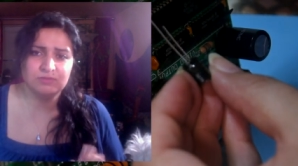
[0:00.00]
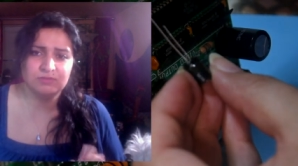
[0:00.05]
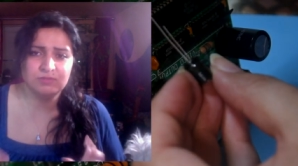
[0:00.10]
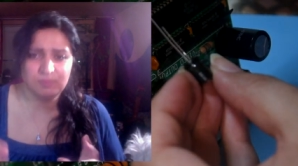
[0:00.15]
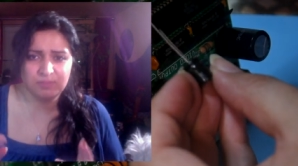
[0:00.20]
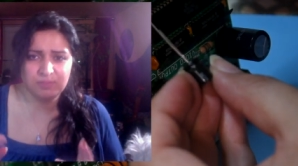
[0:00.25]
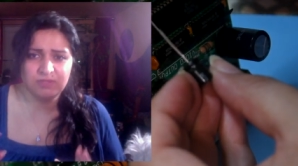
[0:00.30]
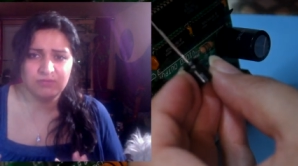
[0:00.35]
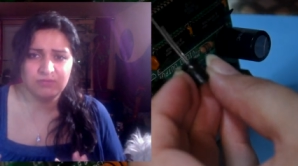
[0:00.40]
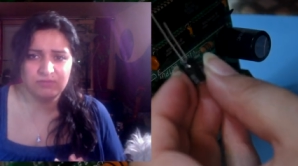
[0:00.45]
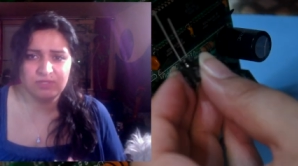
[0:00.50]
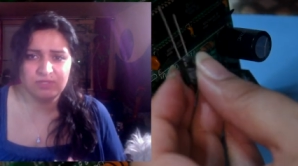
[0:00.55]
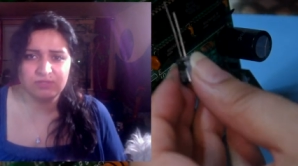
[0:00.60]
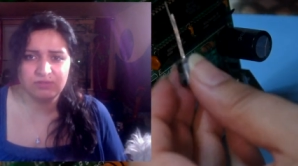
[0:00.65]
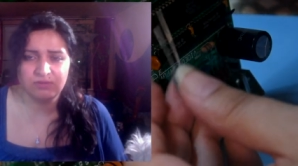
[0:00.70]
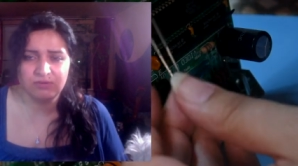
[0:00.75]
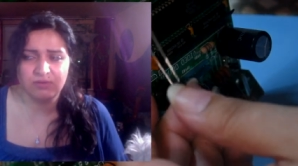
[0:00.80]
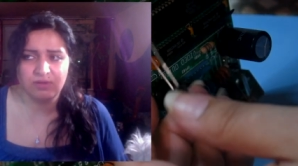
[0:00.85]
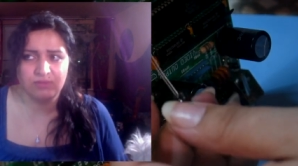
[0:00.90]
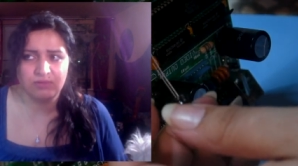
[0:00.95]
Do a bit of
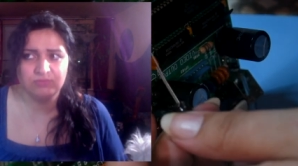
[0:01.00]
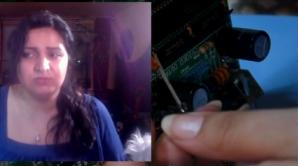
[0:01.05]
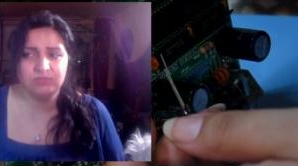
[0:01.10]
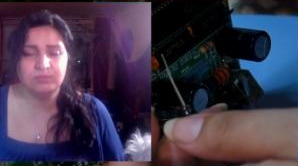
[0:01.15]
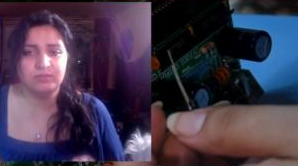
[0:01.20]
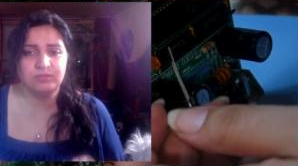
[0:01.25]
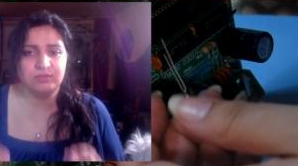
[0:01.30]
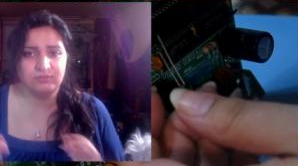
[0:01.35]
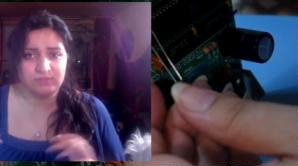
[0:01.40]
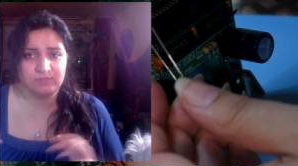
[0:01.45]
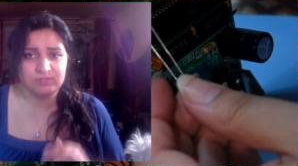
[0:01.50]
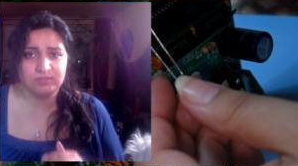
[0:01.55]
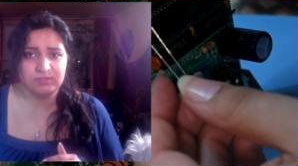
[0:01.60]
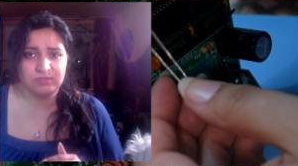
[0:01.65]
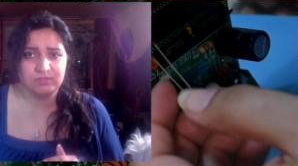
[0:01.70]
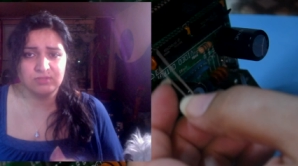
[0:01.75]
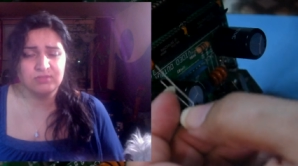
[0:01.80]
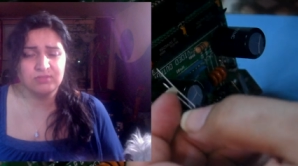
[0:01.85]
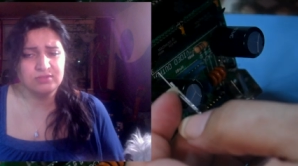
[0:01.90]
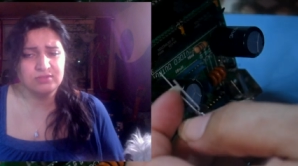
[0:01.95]
reading around, do a bit of
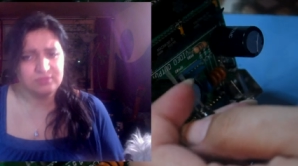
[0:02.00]
research,